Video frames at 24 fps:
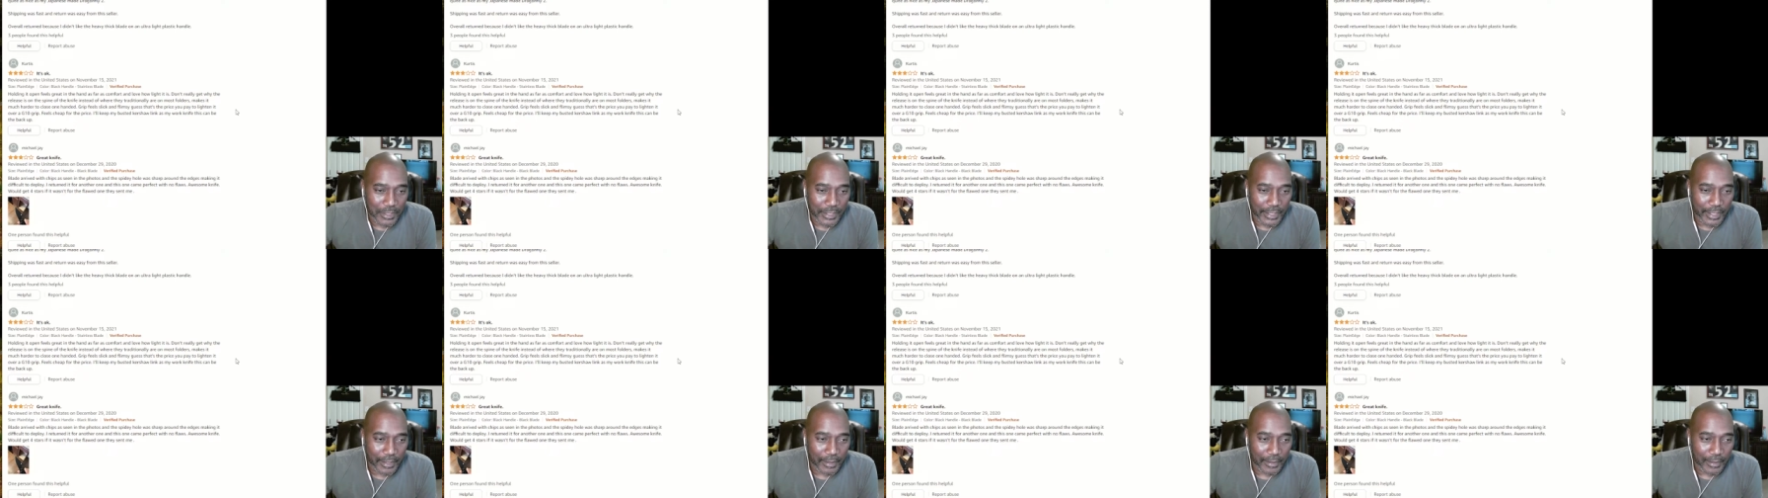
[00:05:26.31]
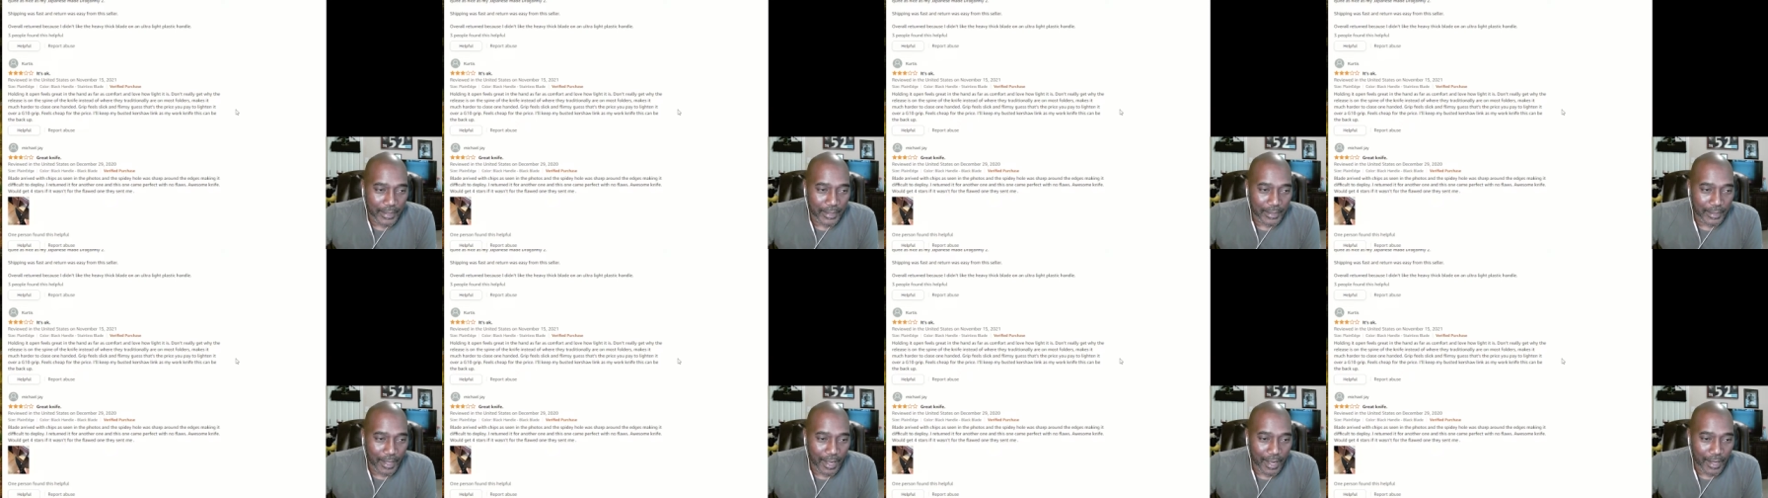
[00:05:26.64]

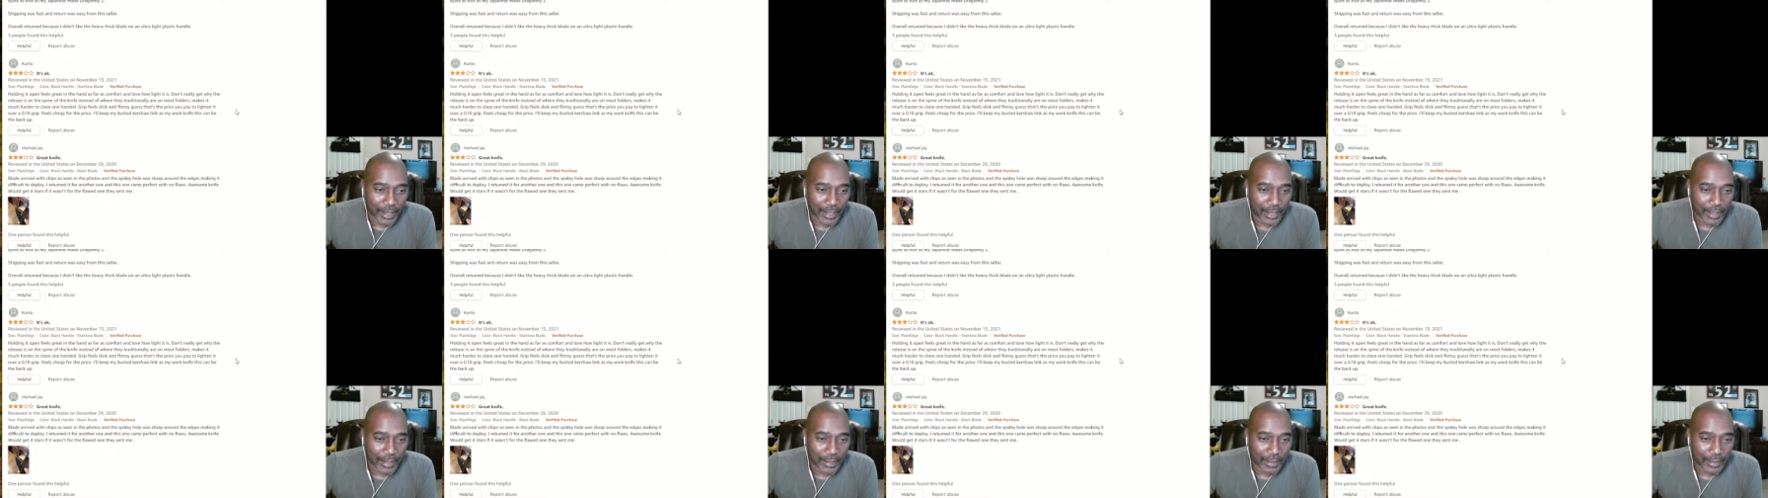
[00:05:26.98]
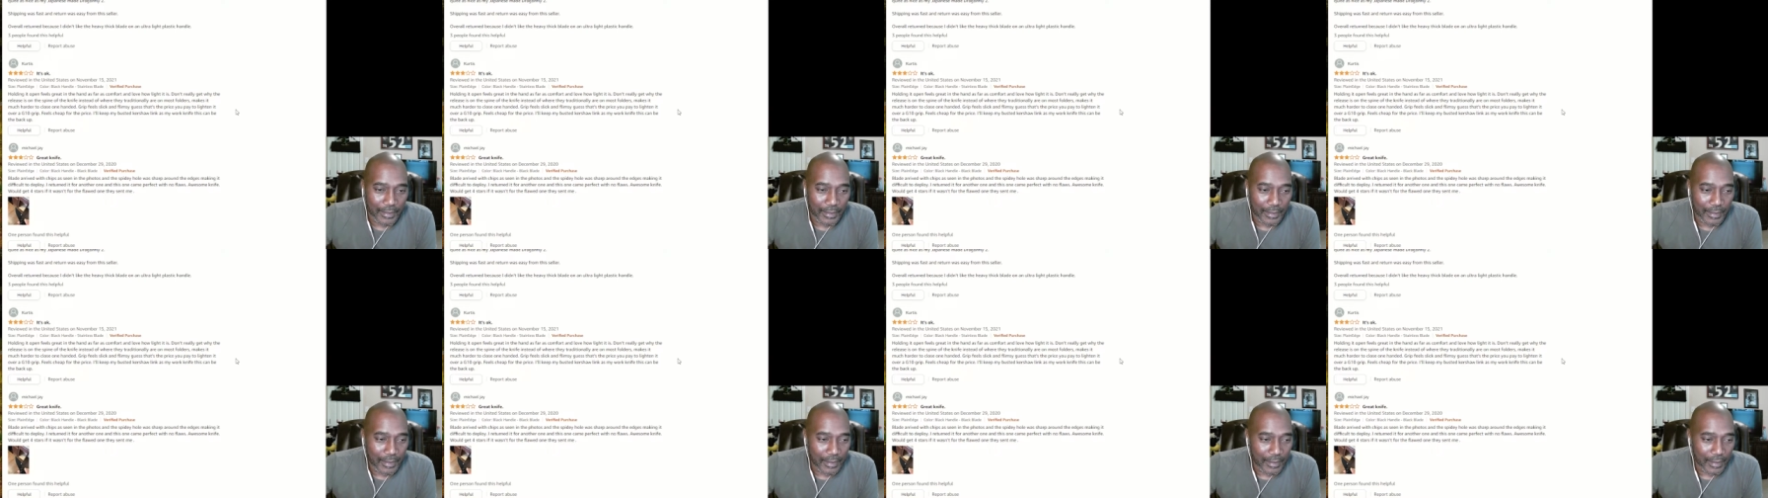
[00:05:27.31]
and locking
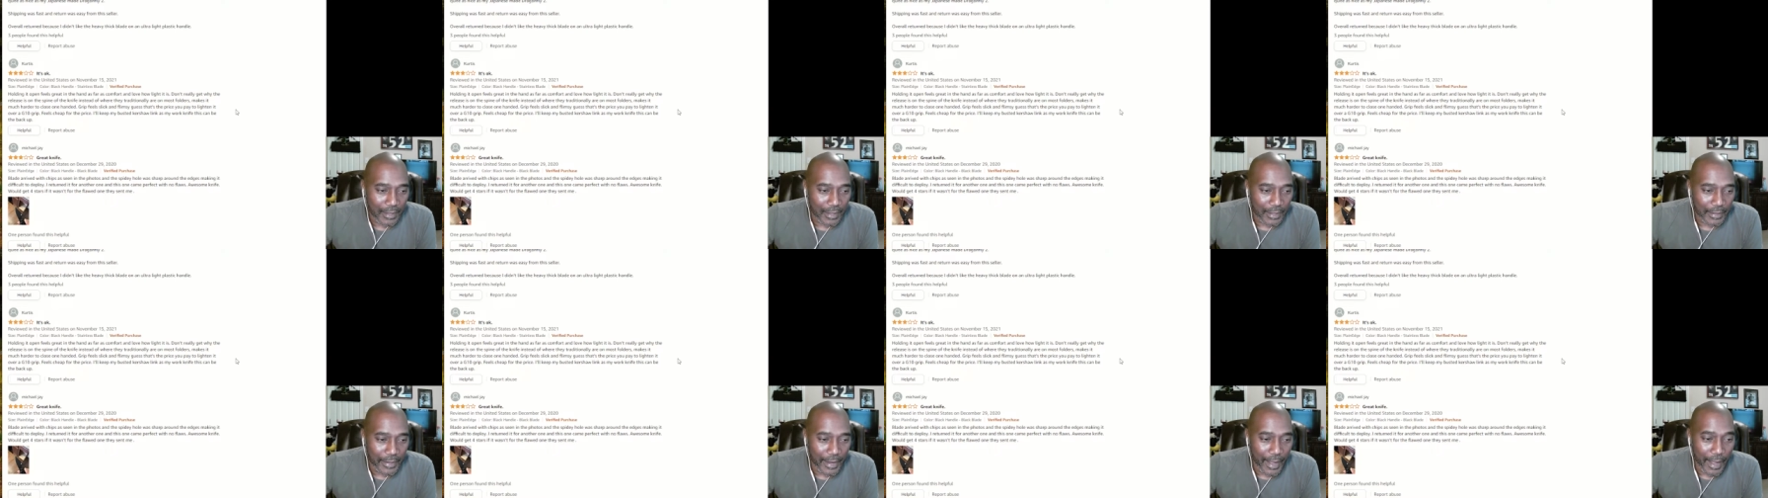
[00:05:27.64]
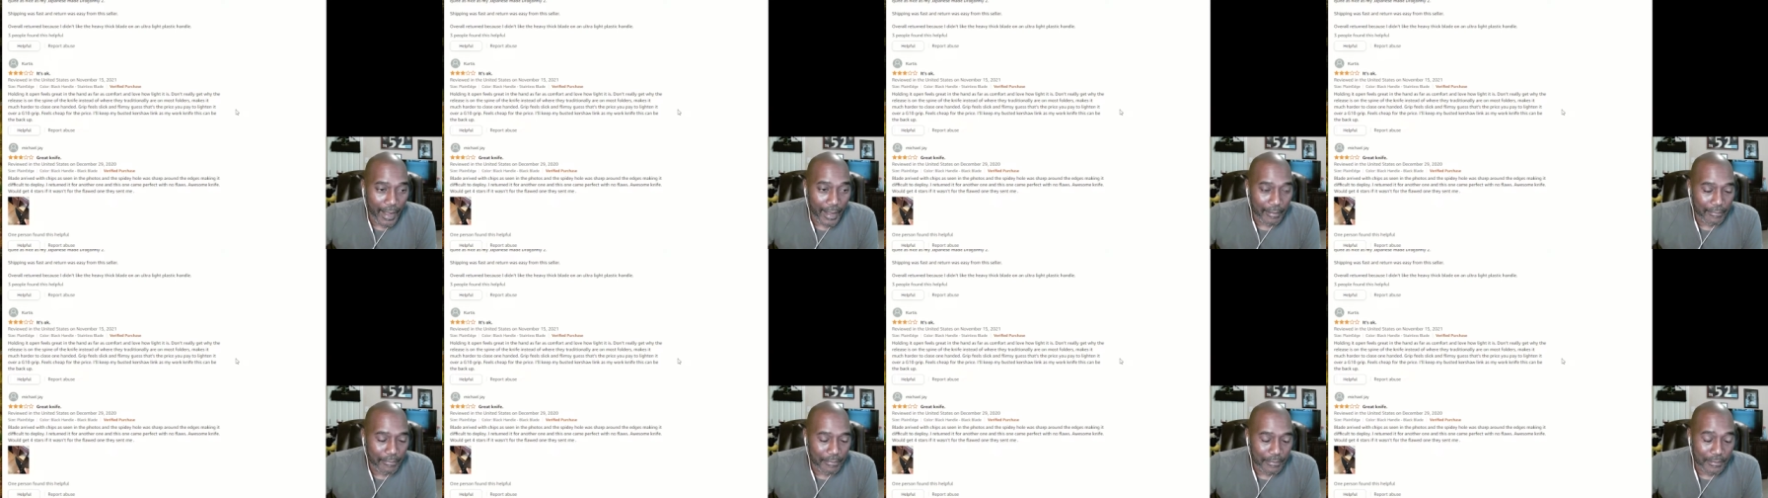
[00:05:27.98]
a
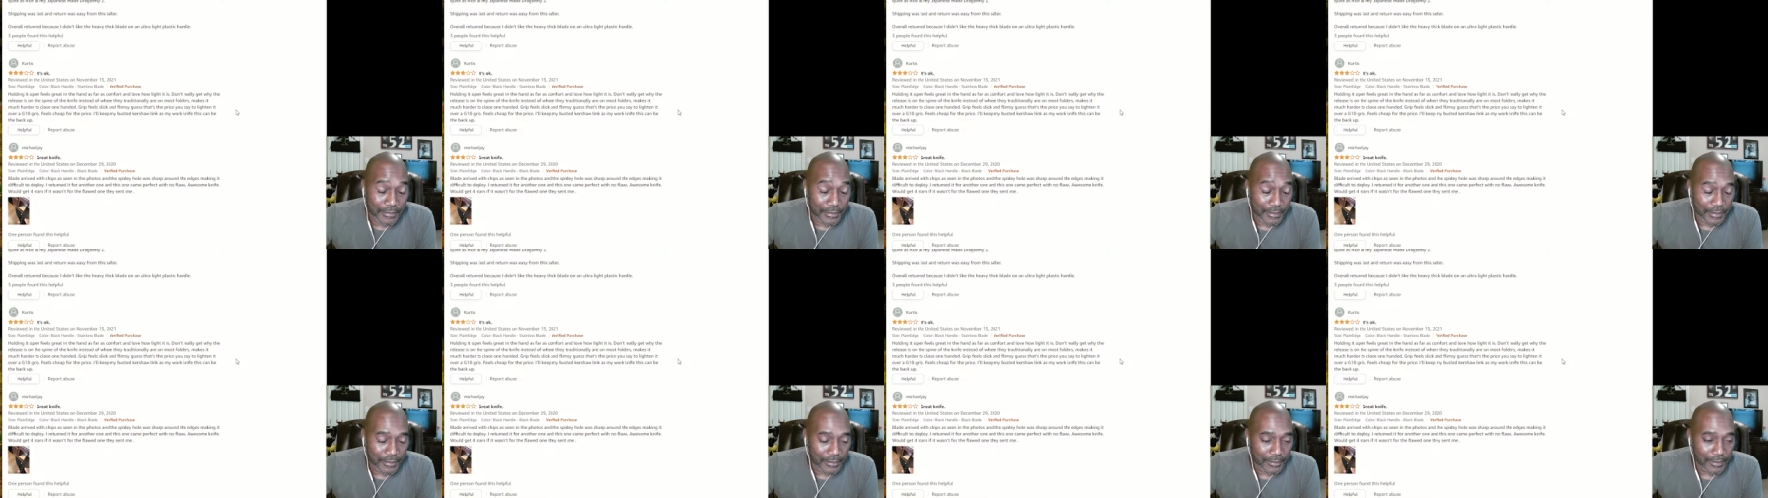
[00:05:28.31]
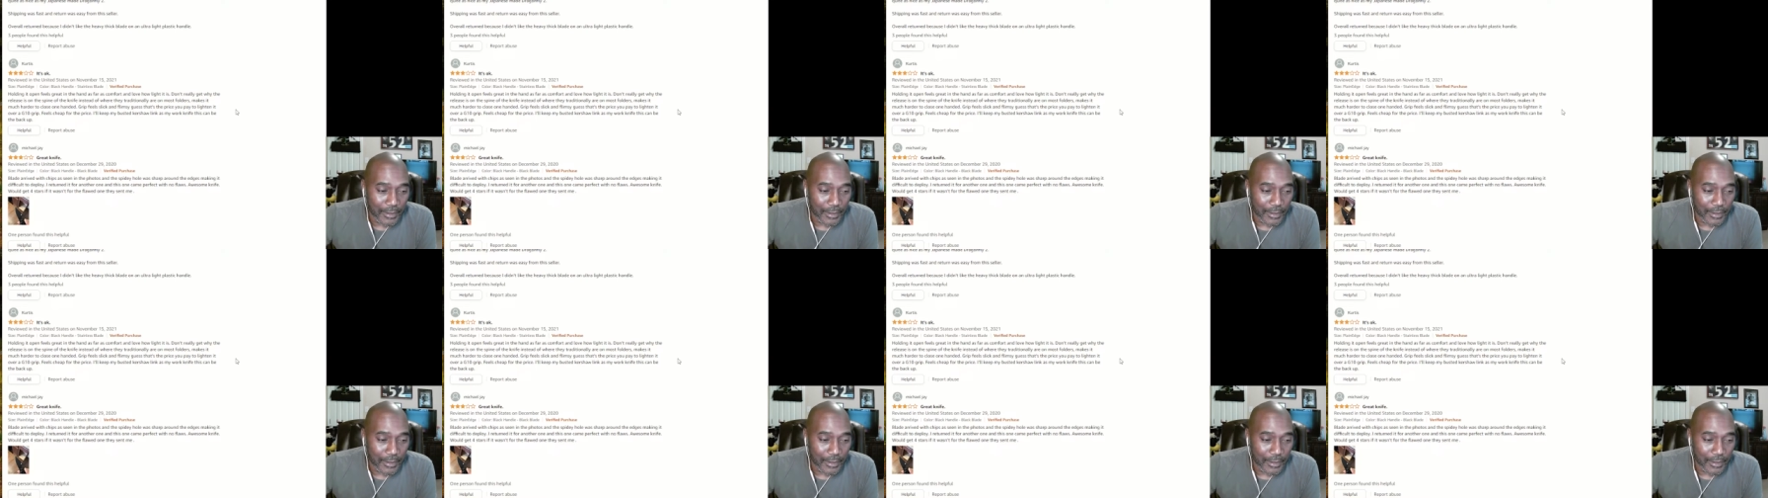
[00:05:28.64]
knife. So